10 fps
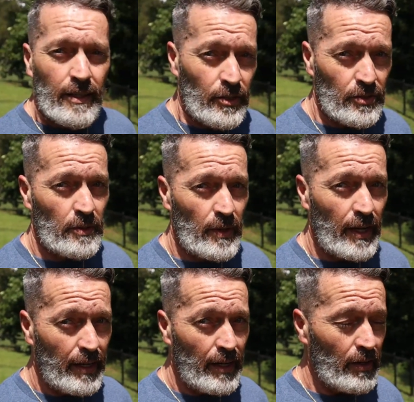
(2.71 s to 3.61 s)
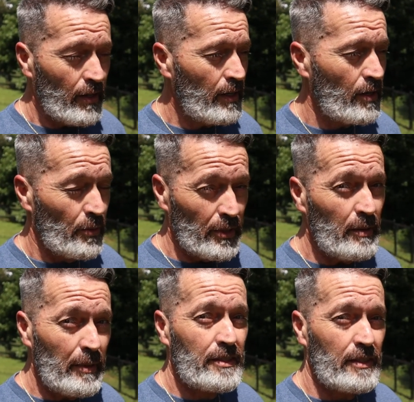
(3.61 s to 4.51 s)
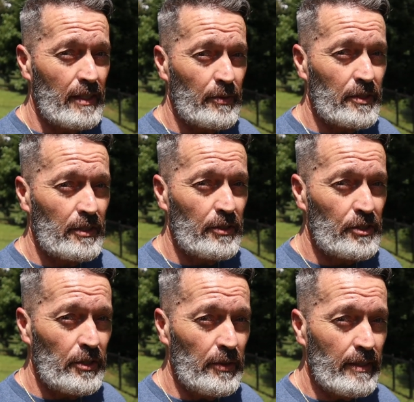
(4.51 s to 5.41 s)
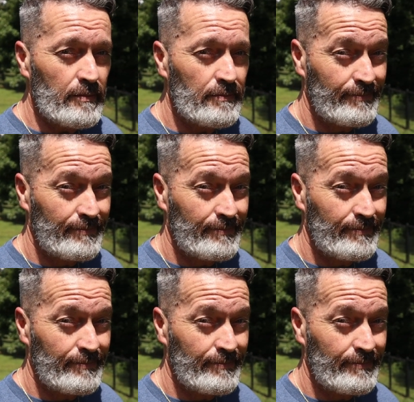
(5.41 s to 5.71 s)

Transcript: Using the right arrow really makes a difference in your shooting.